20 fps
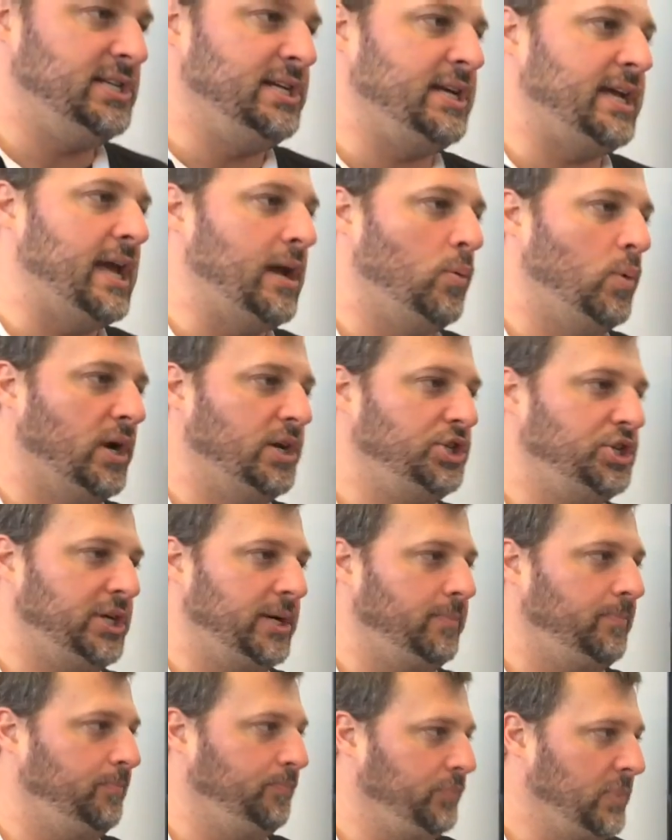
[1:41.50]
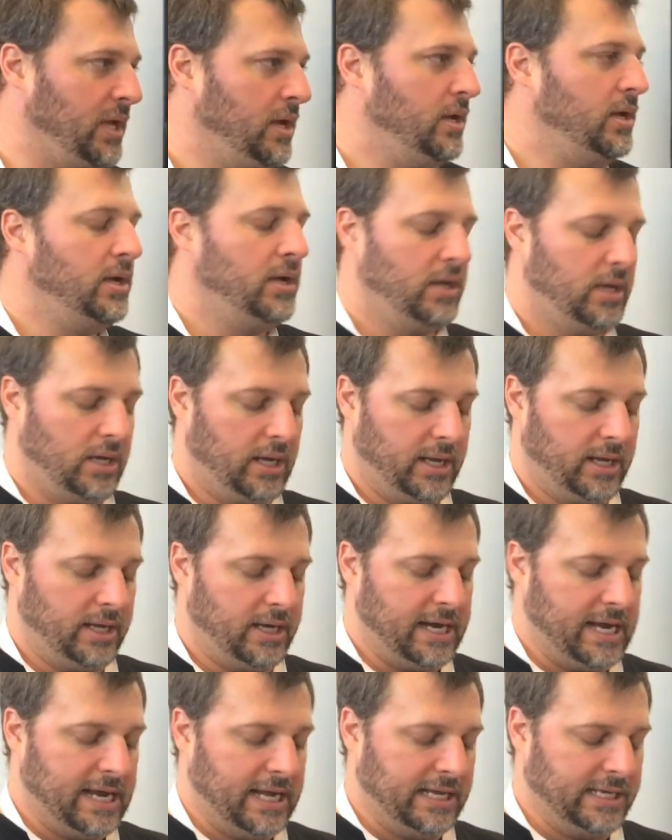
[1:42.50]
TK1 chip.
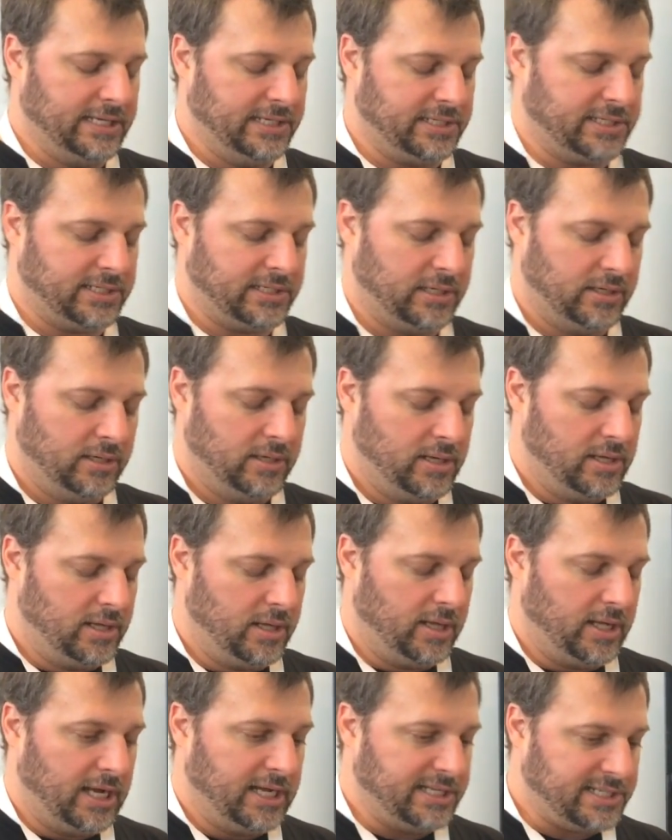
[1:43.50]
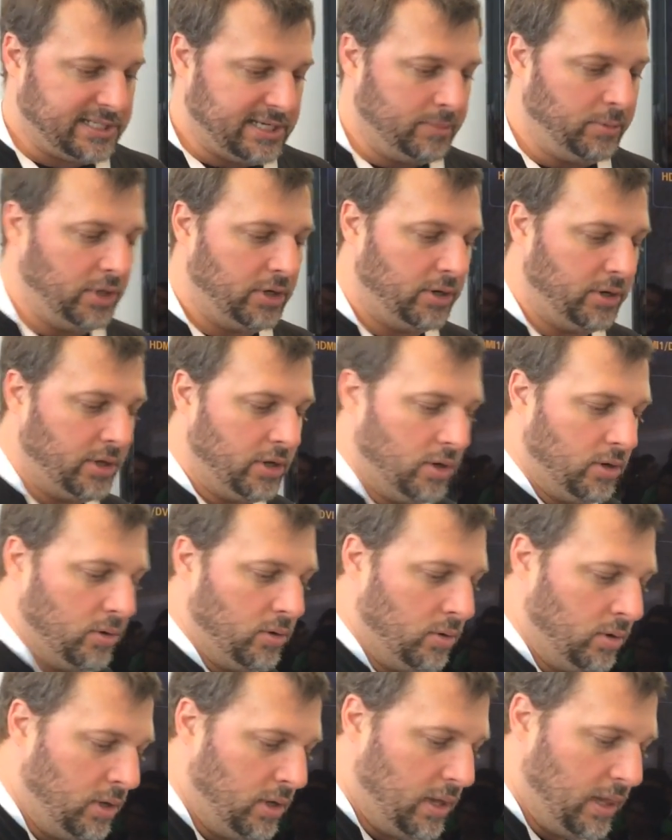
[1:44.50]
It has a similar,
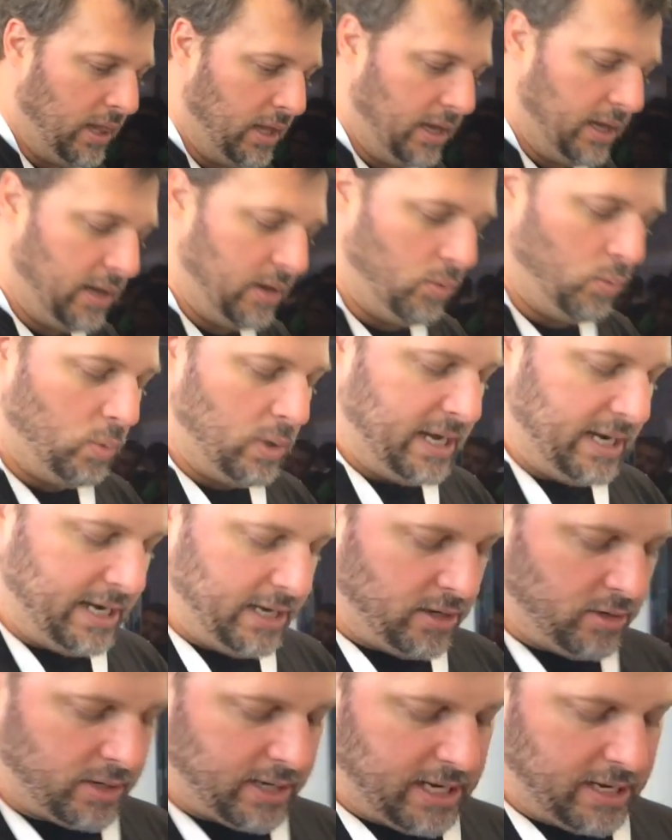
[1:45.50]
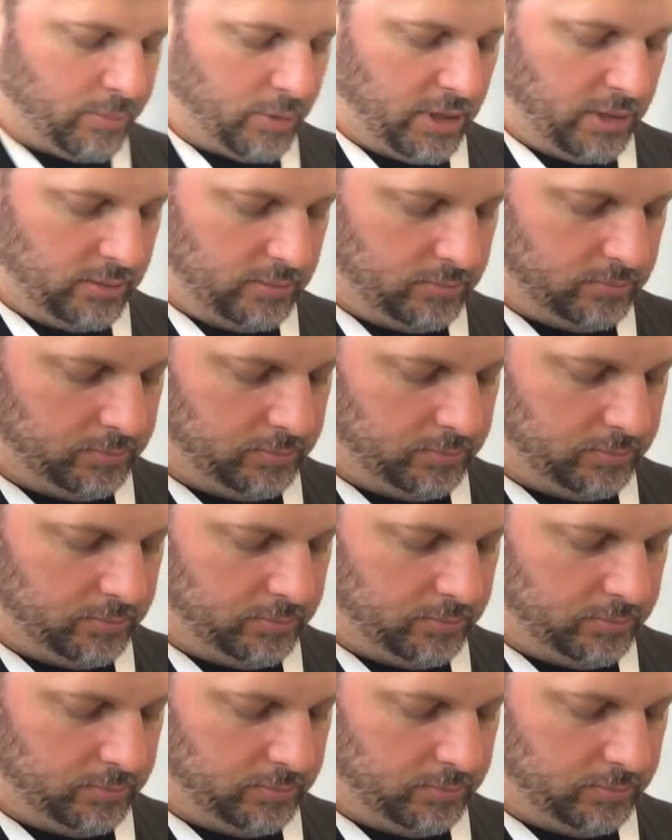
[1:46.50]
though, wide-angle camera.